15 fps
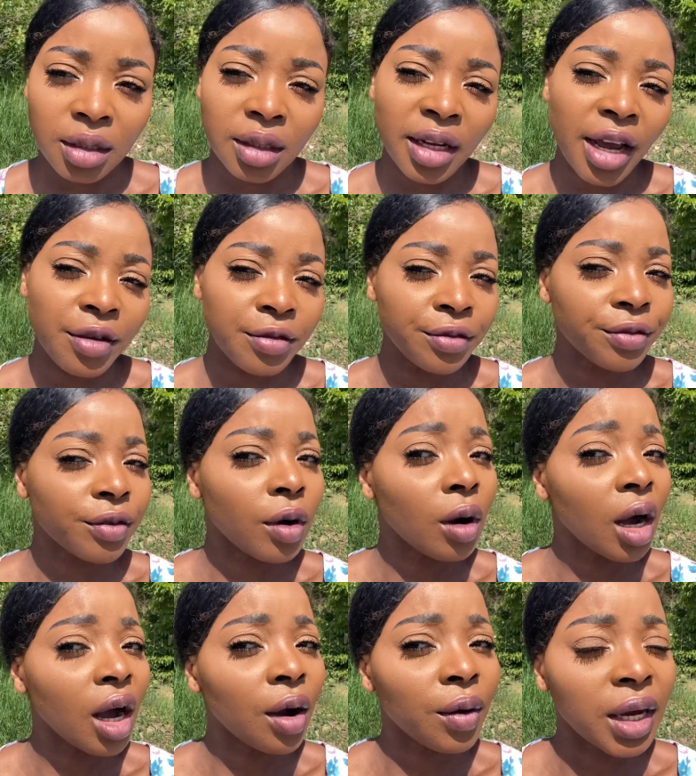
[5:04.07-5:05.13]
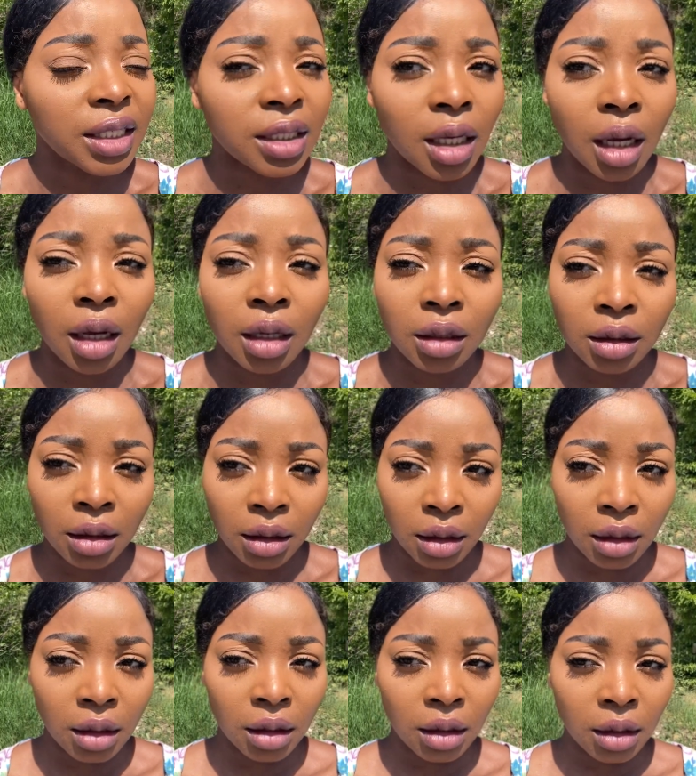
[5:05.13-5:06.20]
like 4 hours in,
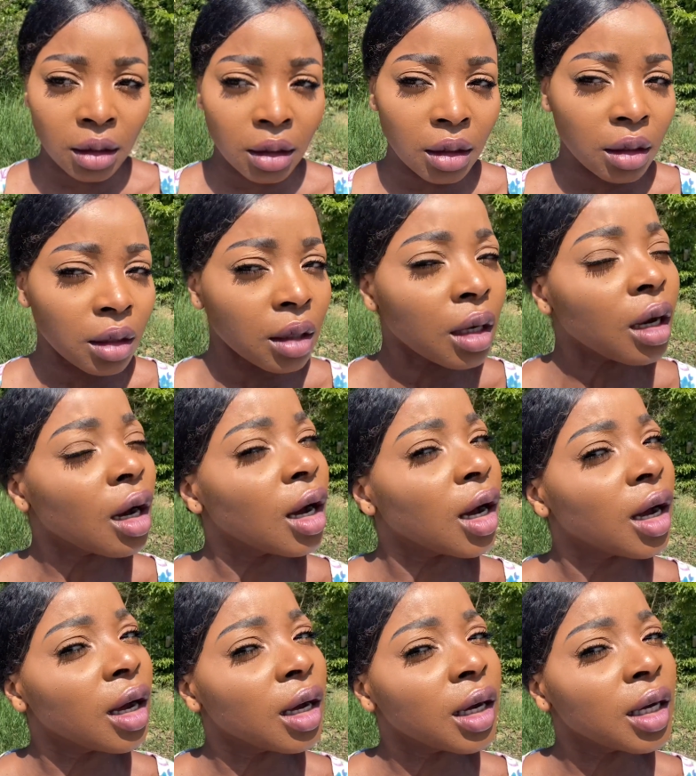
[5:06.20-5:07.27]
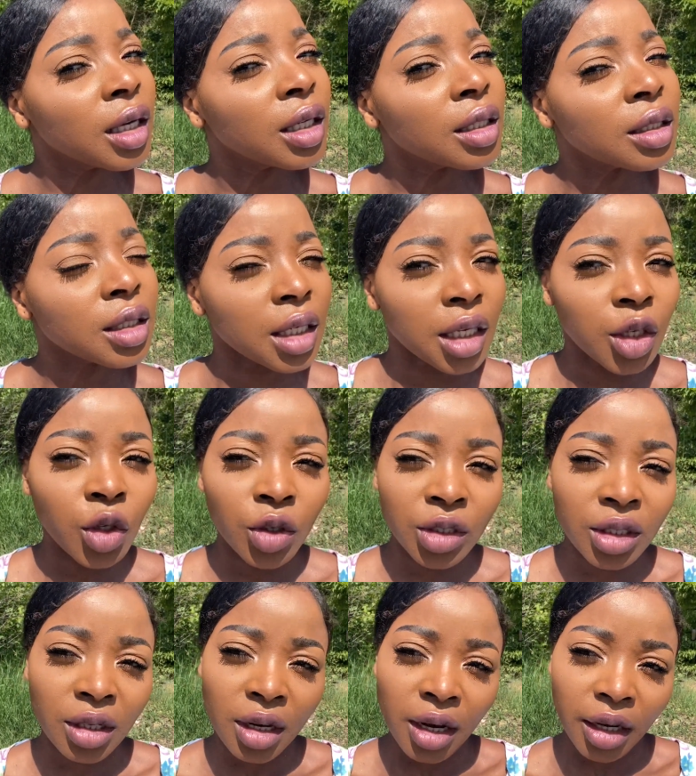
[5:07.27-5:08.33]
and it
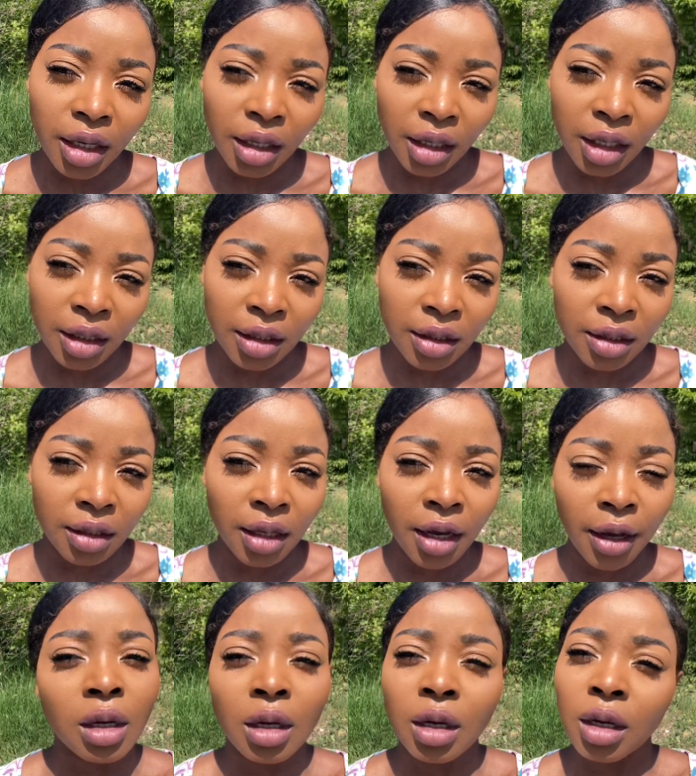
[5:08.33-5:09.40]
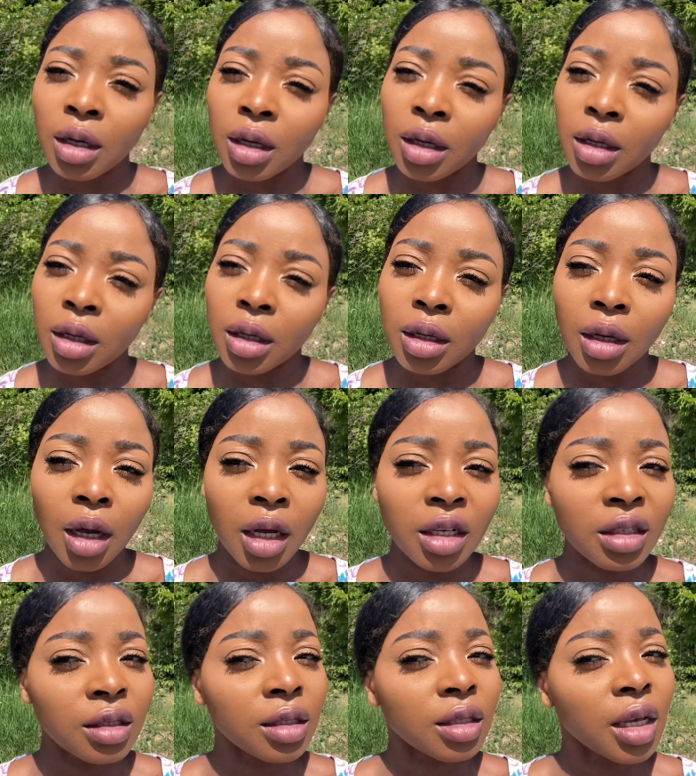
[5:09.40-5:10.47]
looks like it's I
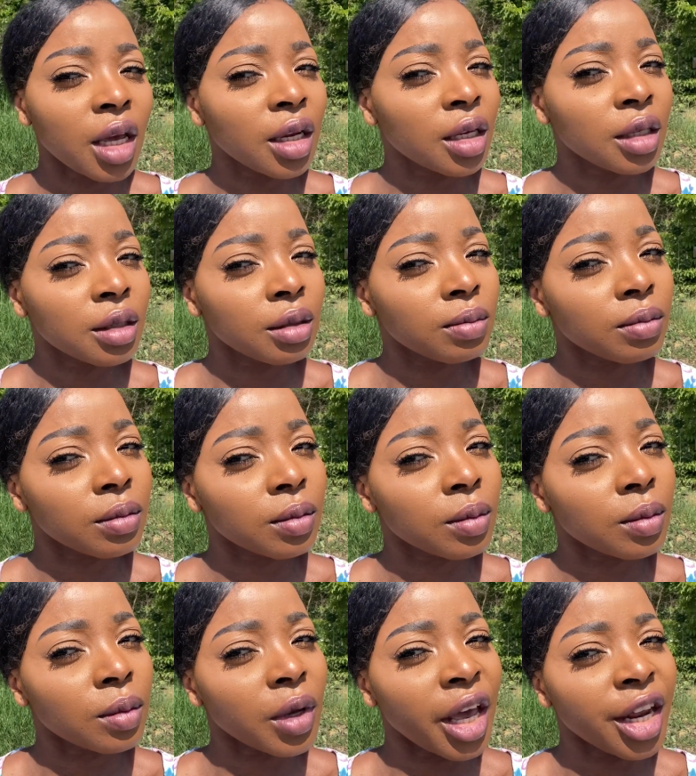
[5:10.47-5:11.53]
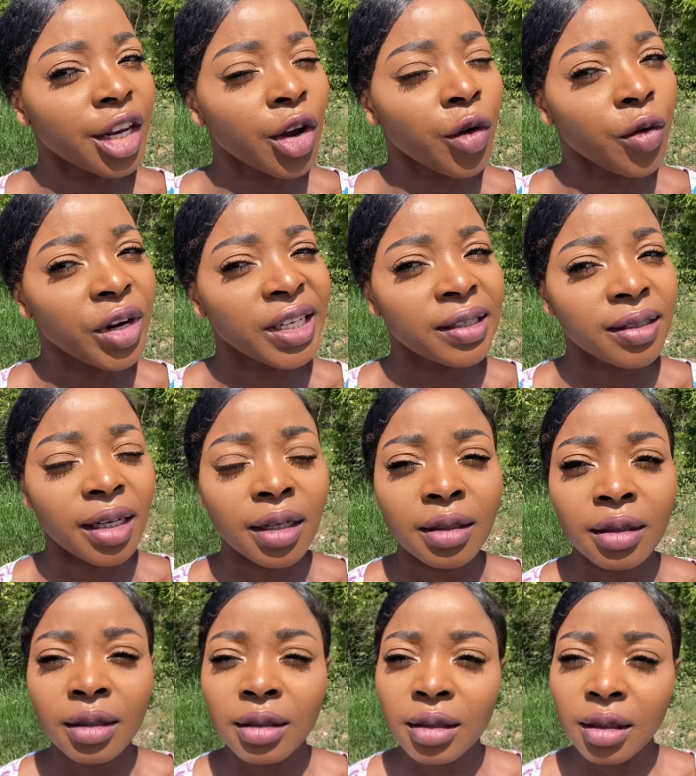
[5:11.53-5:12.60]
don't see any
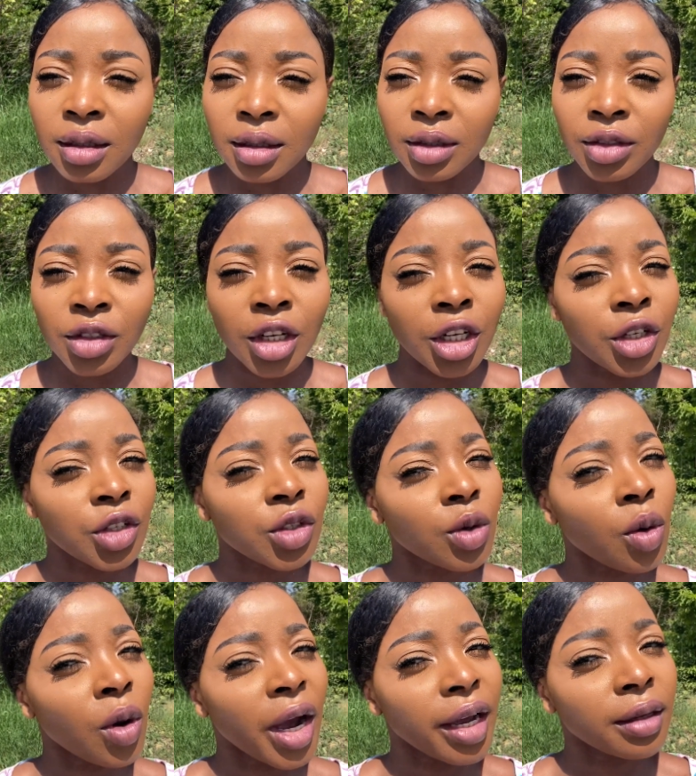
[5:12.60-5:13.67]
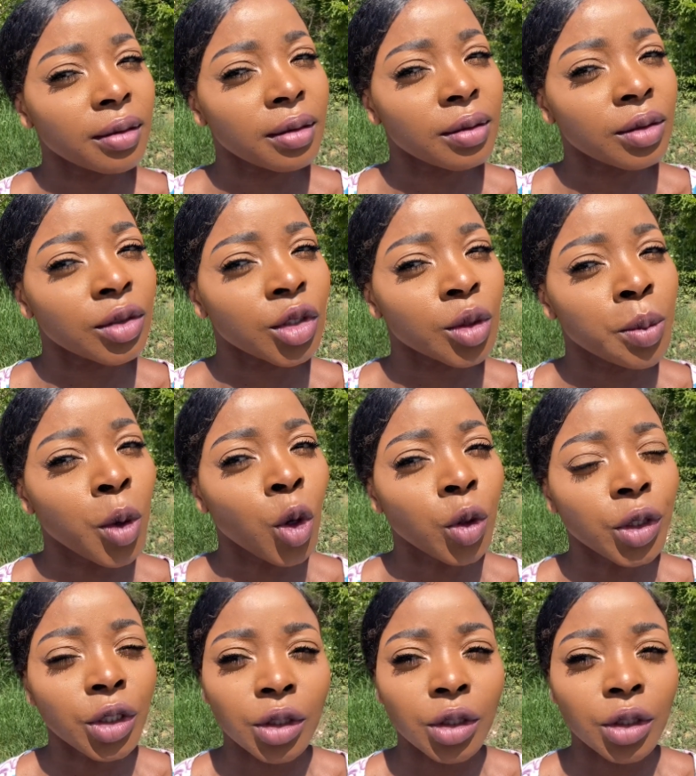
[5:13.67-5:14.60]
creasing, so it looks quite smooth.